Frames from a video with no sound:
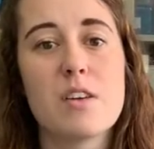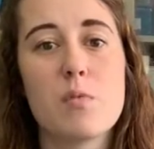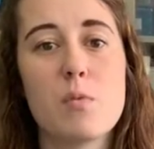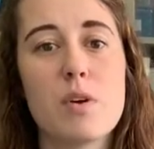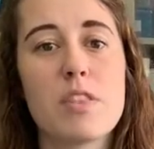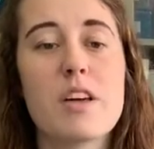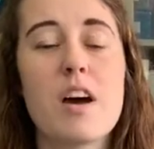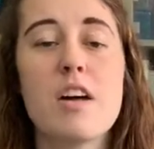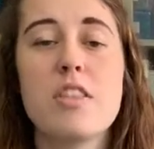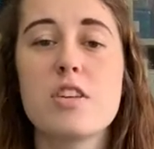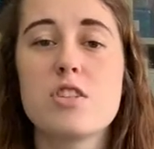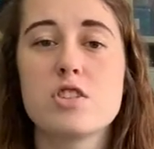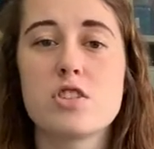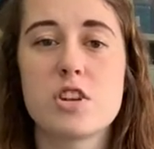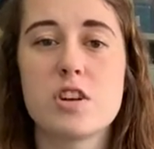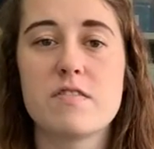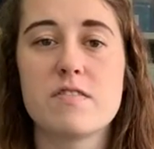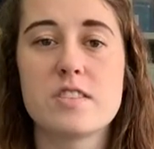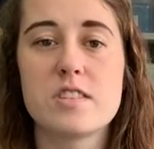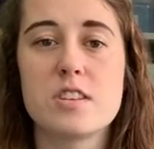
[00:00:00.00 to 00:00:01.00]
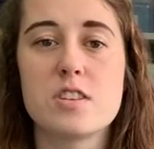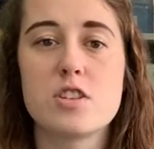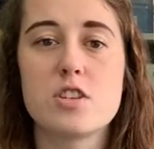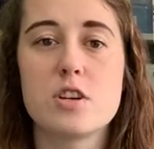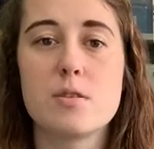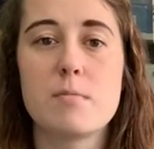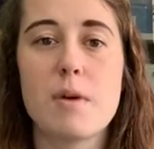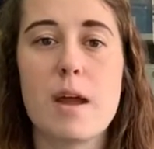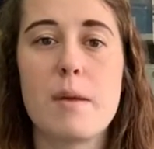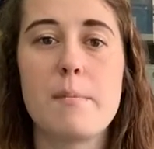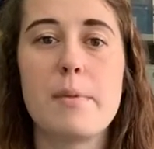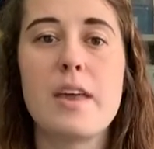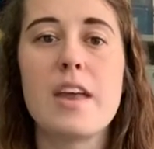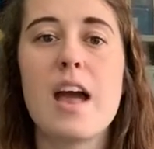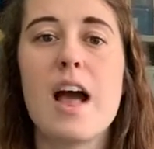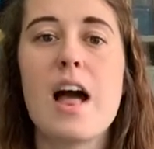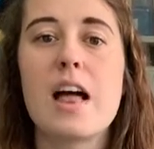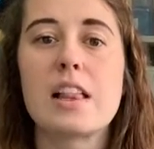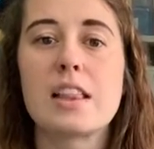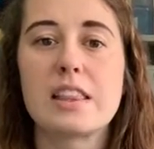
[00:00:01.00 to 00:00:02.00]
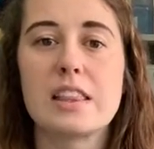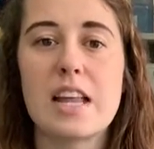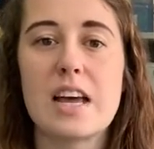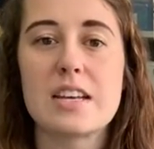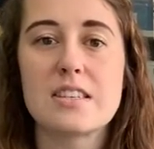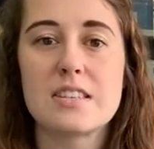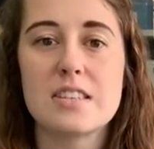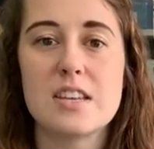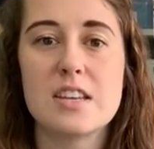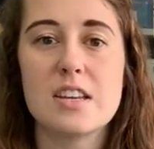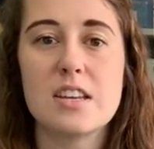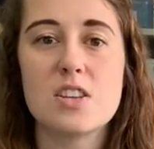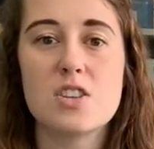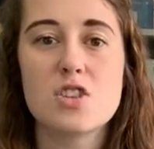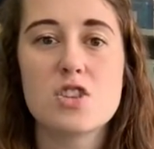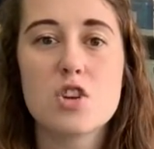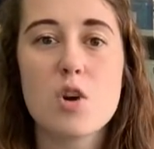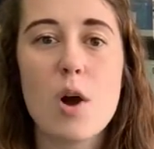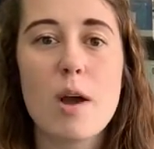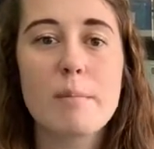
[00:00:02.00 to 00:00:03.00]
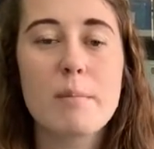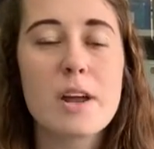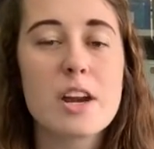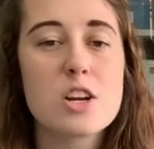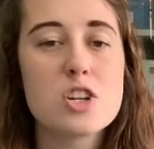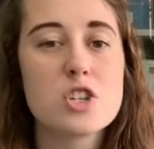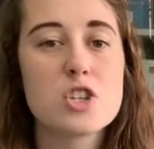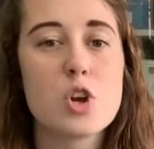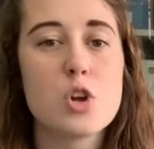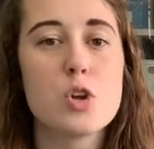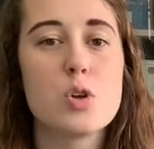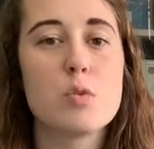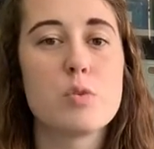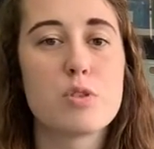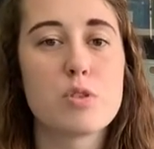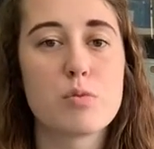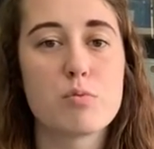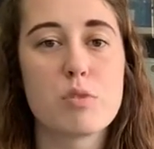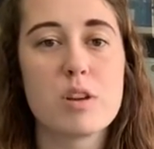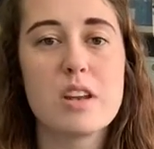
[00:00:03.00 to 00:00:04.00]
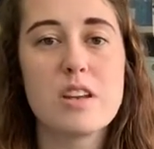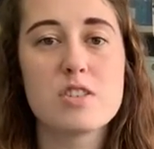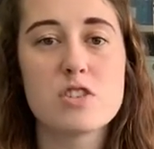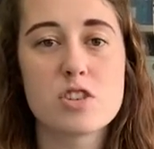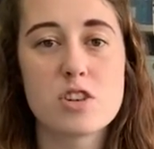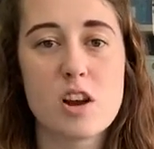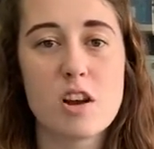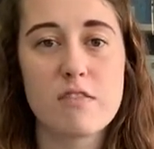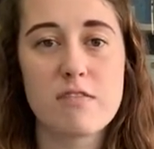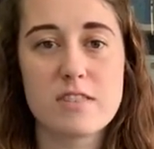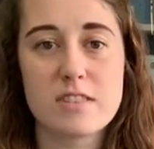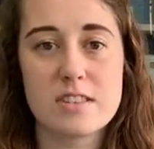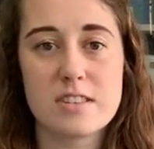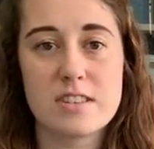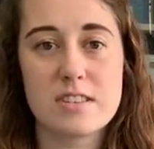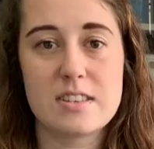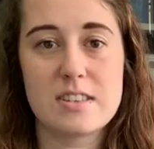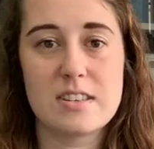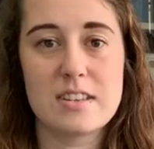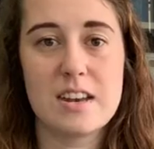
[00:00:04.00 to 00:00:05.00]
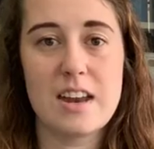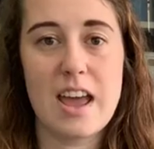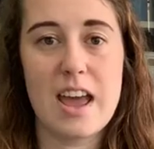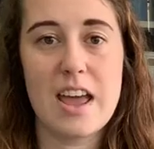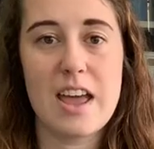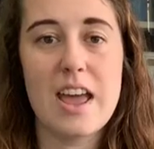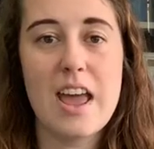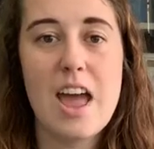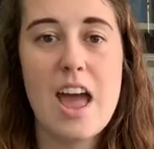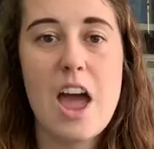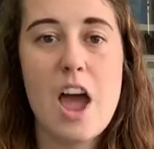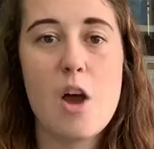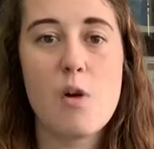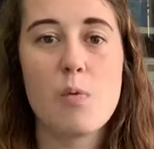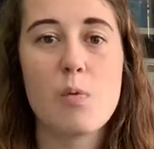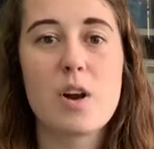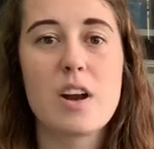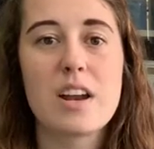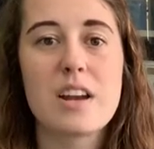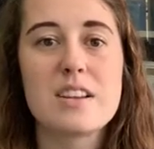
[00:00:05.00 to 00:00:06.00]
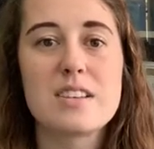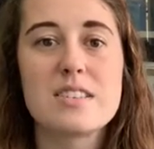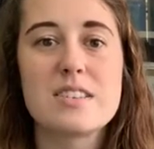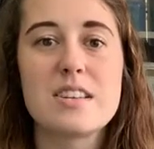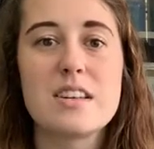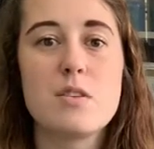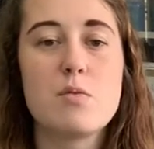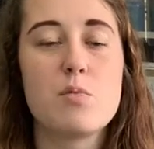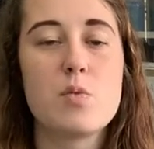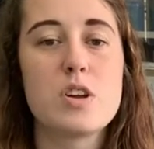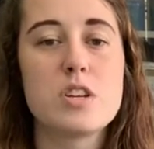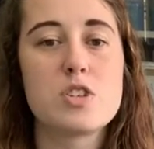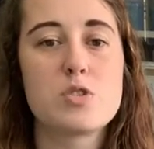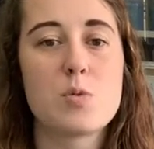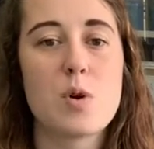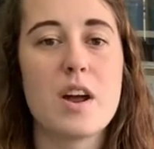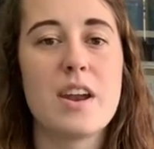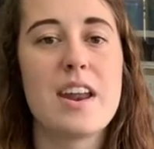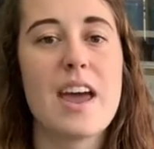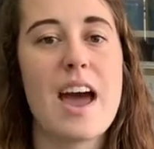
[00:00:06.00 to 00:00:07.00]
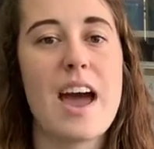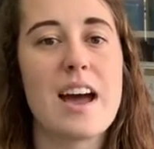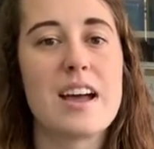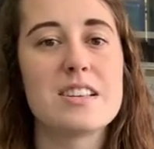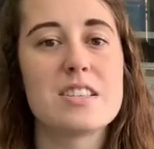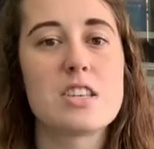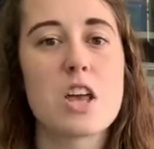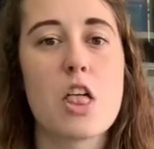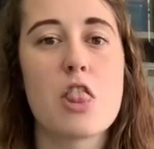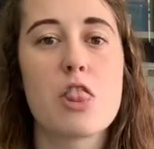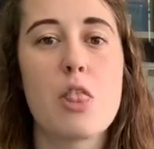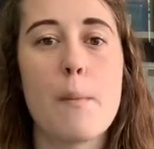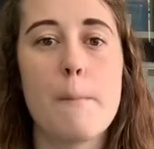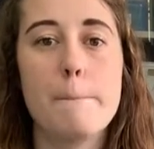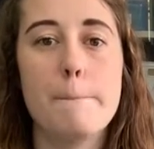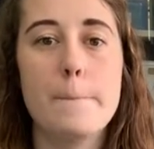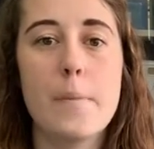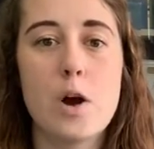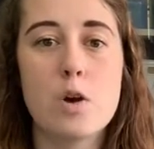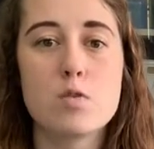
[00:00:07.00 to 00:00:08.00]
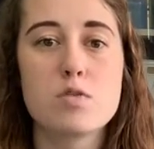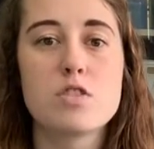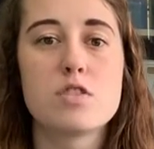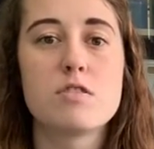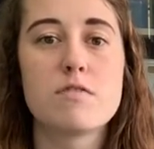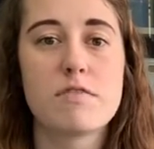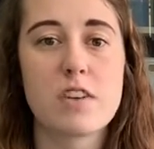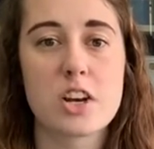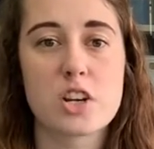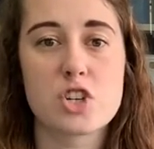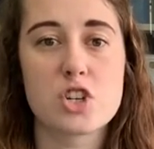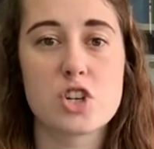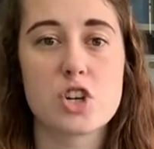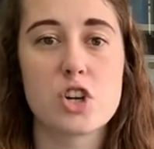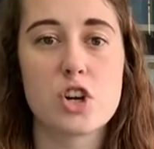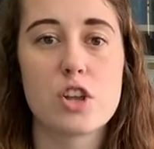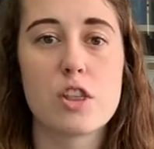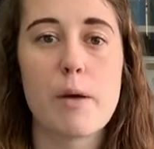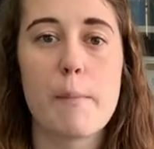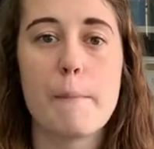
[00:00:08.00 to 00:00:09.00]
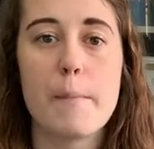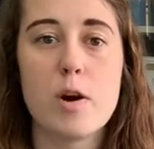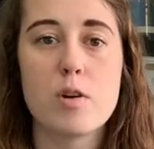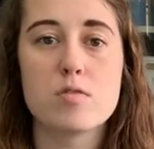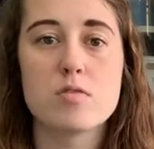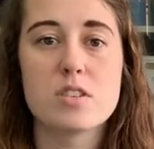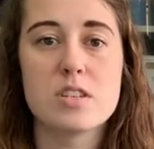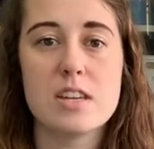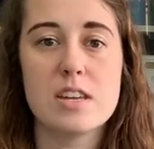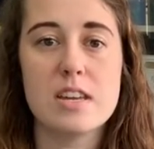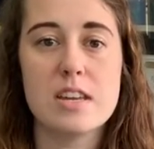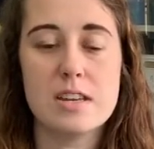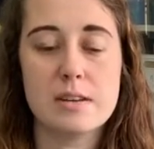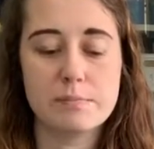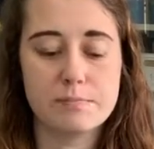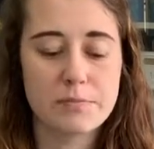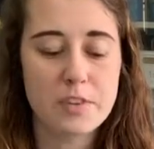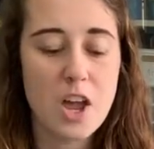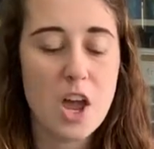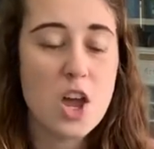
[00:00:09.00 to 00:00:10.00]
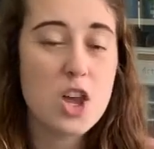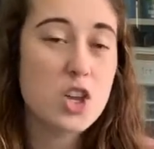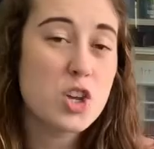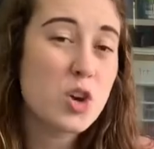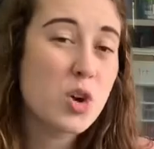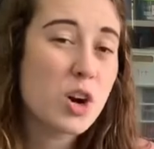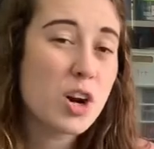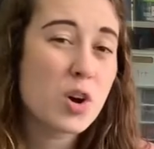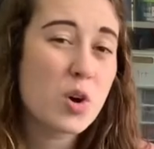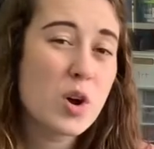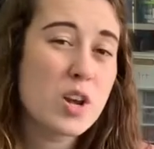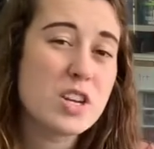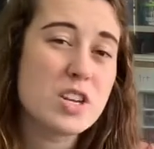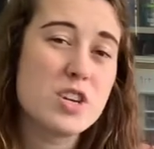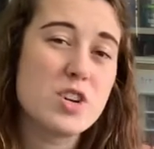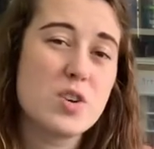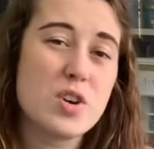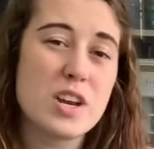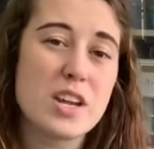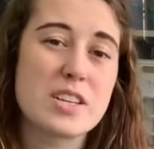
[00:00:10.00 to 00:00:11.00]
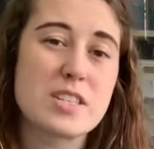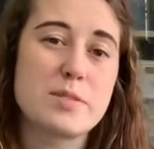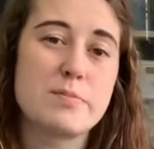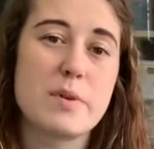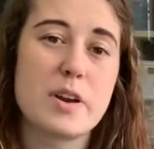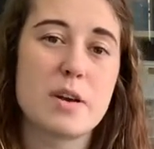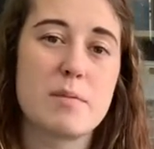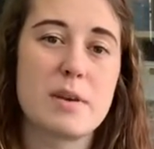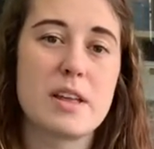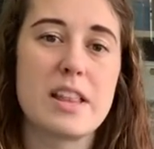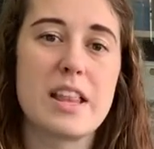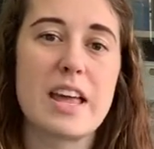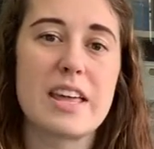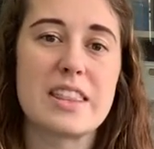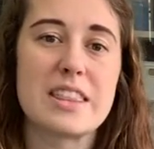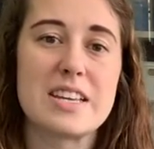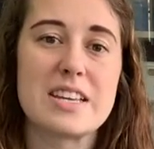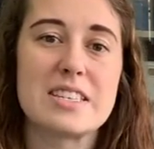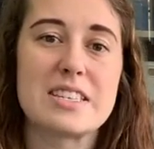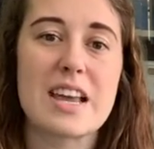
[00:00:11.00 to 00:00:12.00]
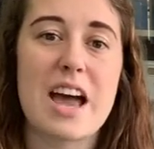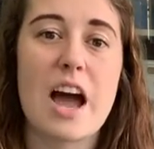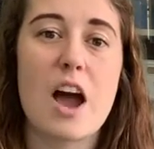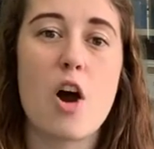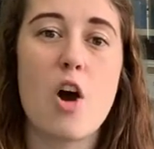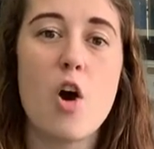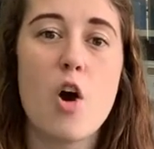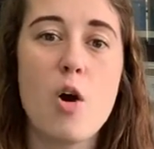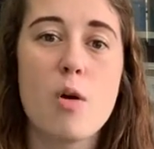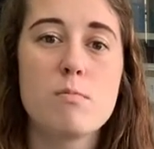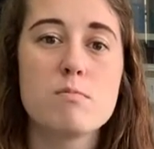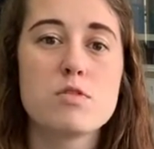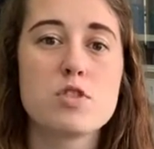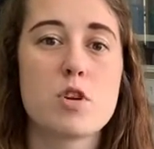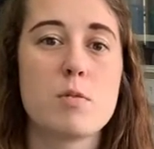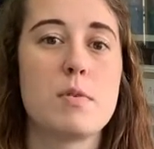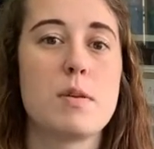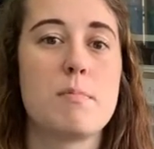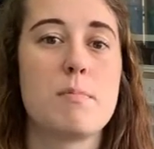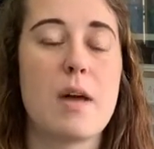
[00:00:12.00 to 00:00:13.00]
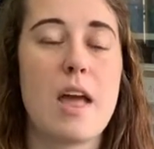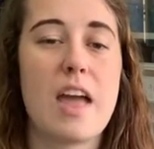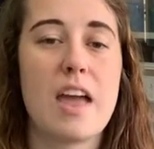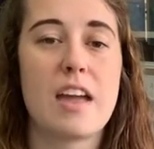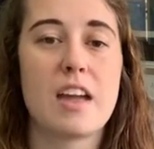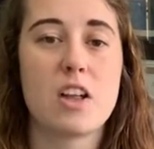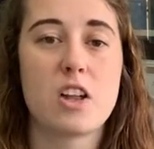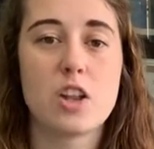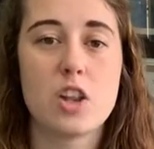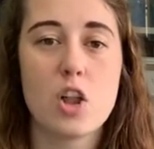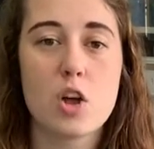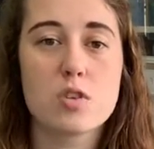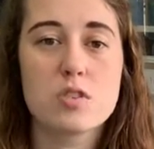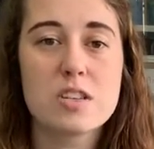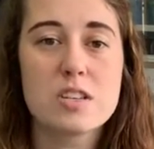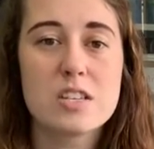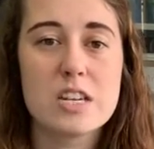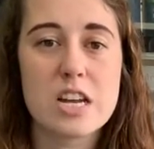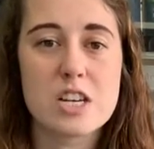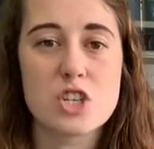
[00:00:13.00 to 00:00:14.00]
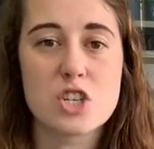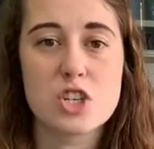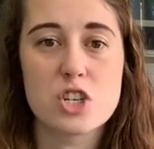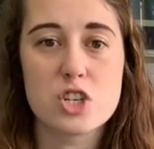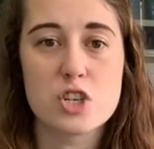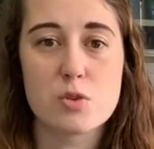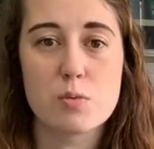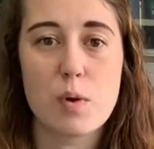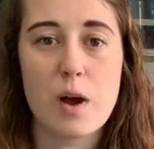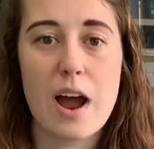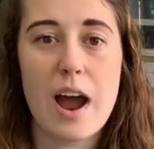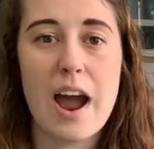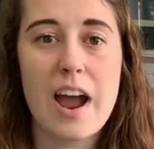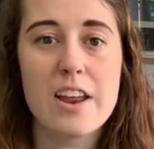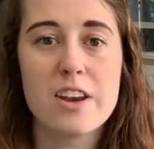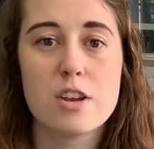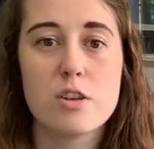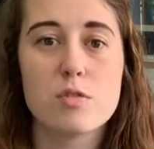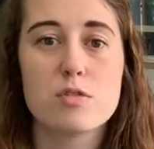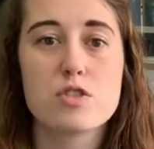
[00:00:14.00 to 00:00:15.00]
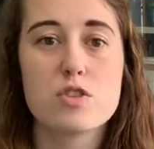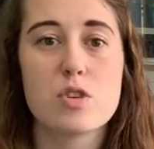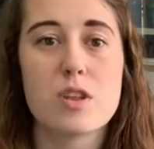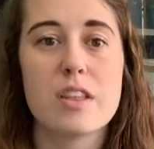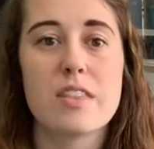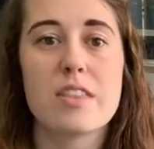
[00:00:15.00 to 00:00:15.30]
other surfaces, there might be less heat. So I'm going to show you three surfaces today, and we're going to see which one has the most friction or the most heat. You are going to do an experiment like this at home, so be paying close attention to what I do so that